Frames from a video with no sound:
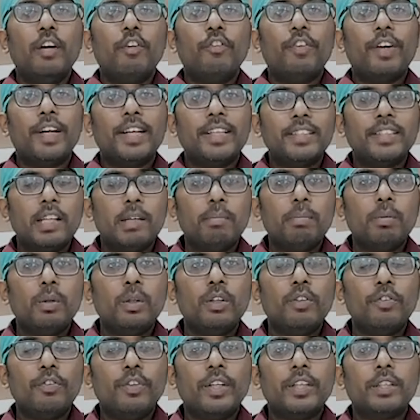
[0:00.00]
For
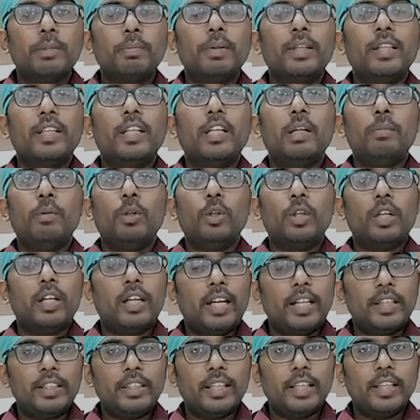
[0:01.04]
example, if you are speaking about a
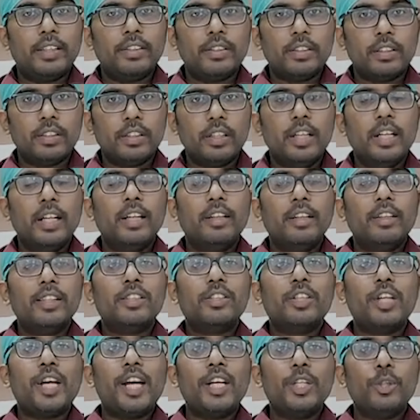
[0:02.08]
lung cancer, the
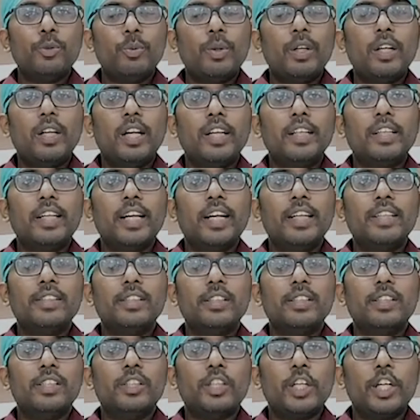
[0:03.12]
stage 1 lung
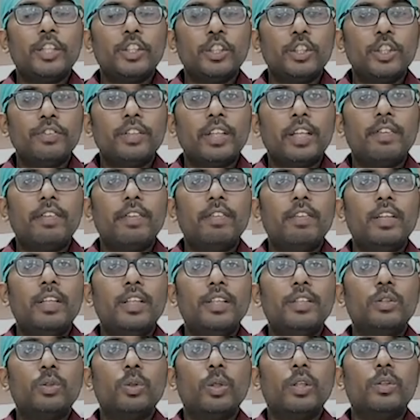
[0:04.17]
cancer, the chances of
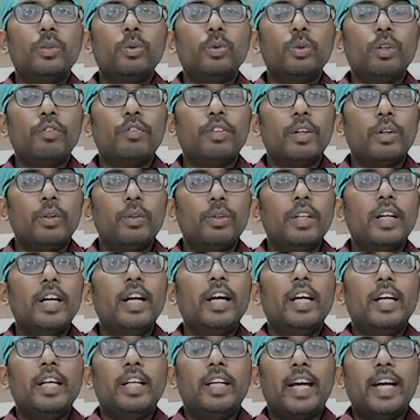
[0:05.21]
survival is to a tune of around
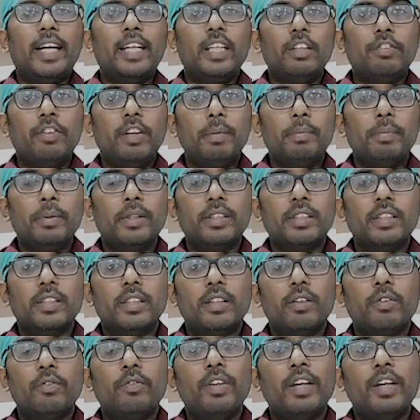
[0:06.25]
95%.